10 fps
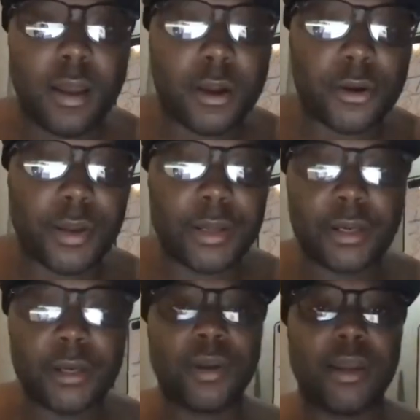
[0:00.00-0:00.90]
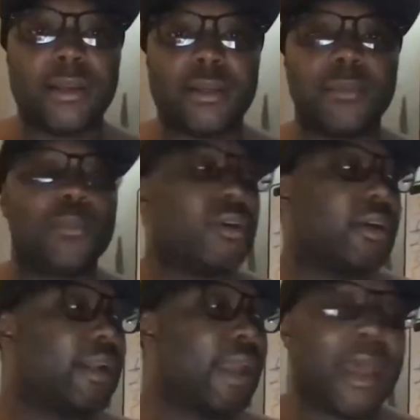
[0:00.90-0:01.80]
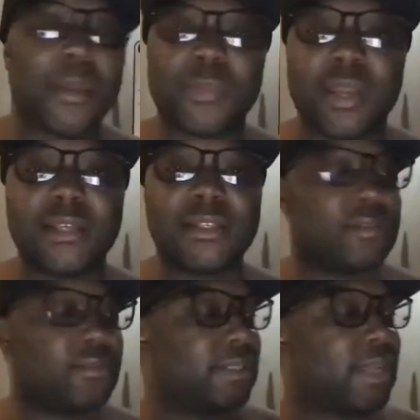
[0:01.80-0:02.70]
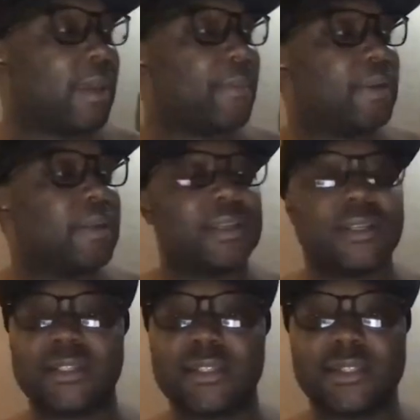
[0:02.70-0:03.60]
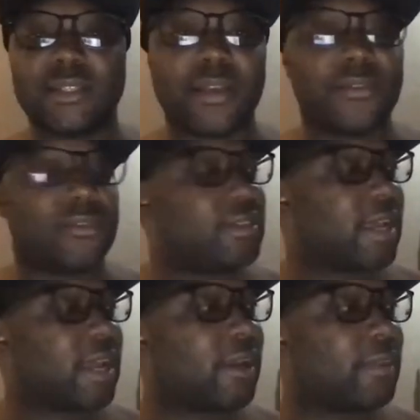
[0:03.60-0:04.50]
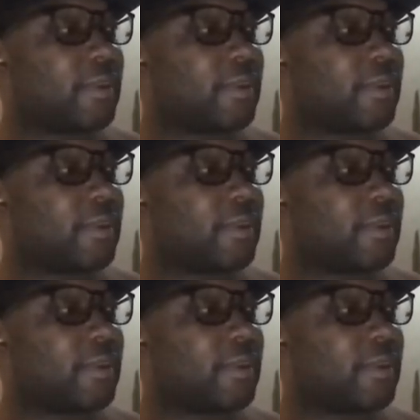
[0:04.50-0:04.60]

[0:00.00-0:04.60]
All right. Good morning, Amp Nation. What's happening? This is FaJob,